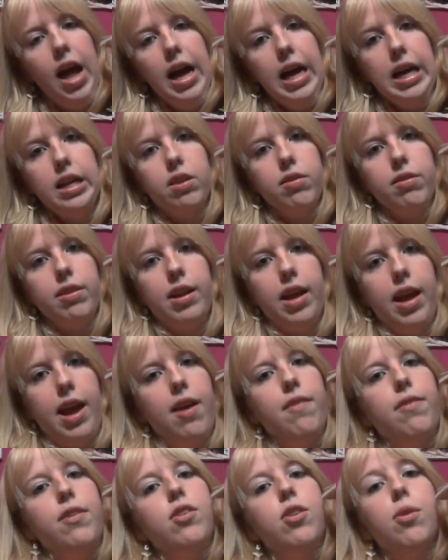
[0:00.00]
it's really
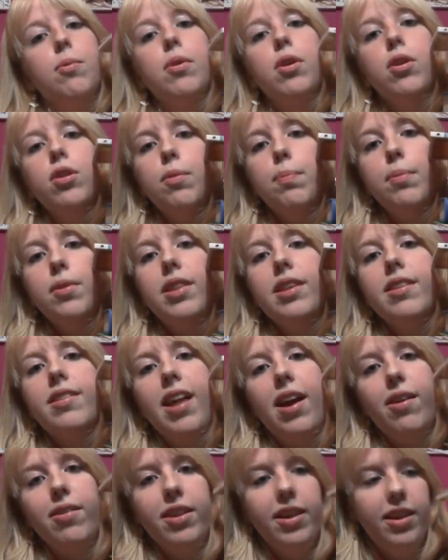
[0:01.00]
heavy, so I'm going to put this
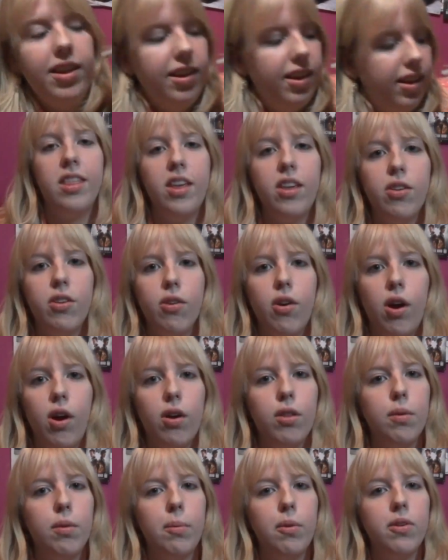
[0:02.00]
down. These are
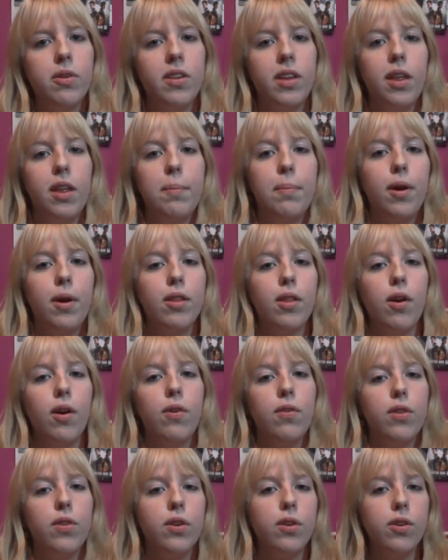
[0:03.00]
all the books that I bought
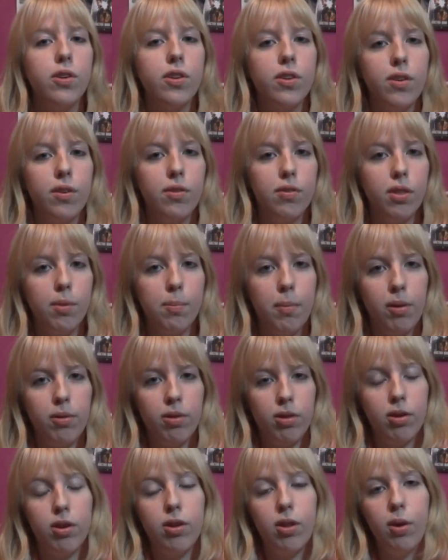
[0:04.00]
over the course of the
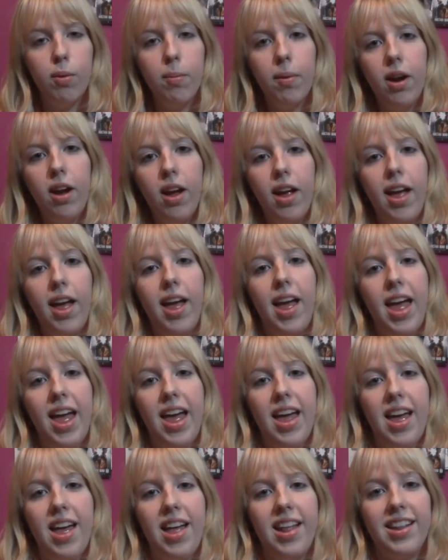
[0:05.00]
month October,
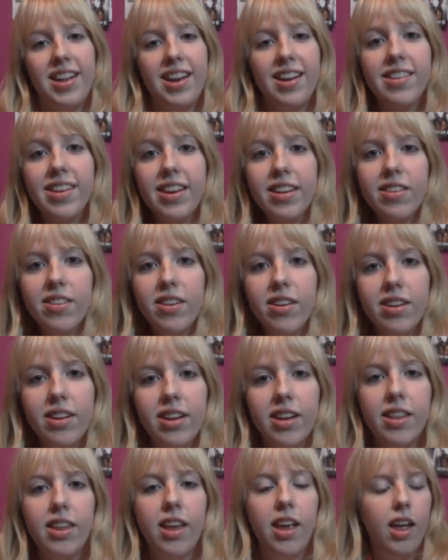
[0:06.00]
and let's get
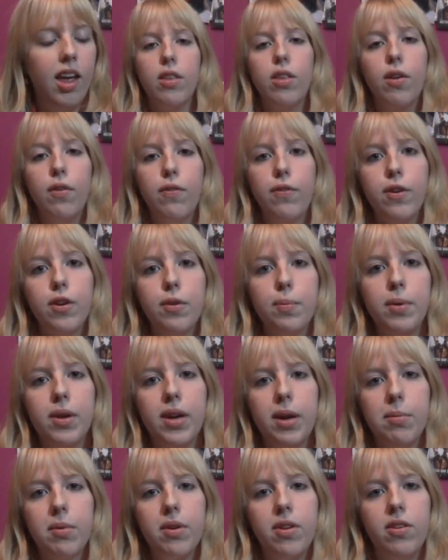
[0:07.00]
started. The first
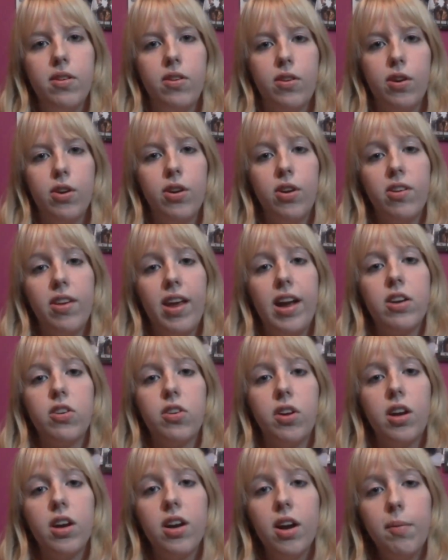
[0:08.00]
book I'm going to show you is
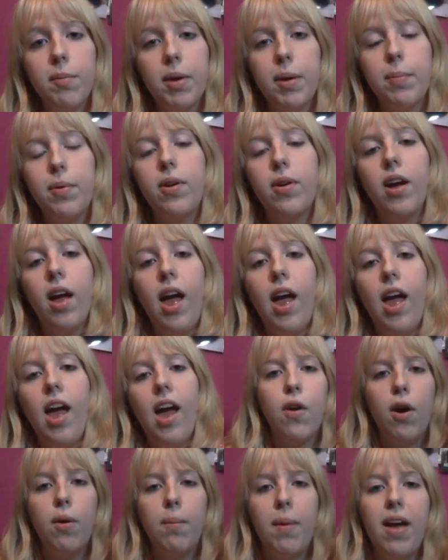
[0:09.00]
actually a comic book
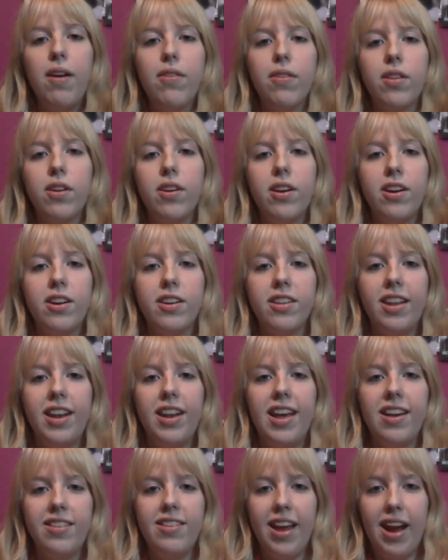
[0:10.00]
from After the
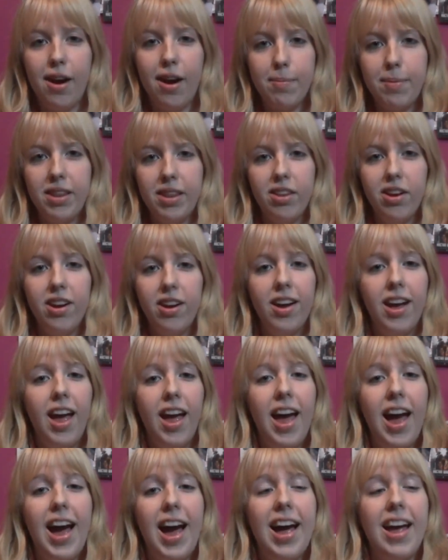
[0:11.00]
Last Airbender.
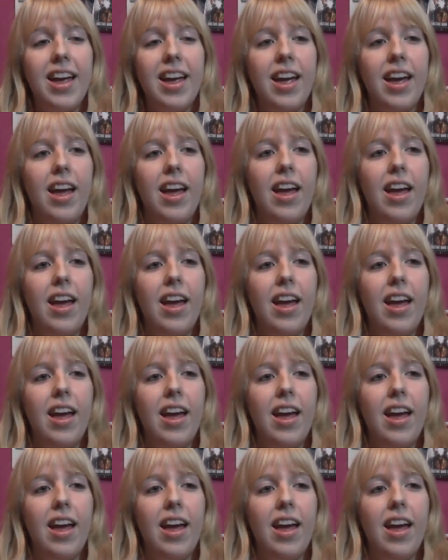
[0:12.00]
I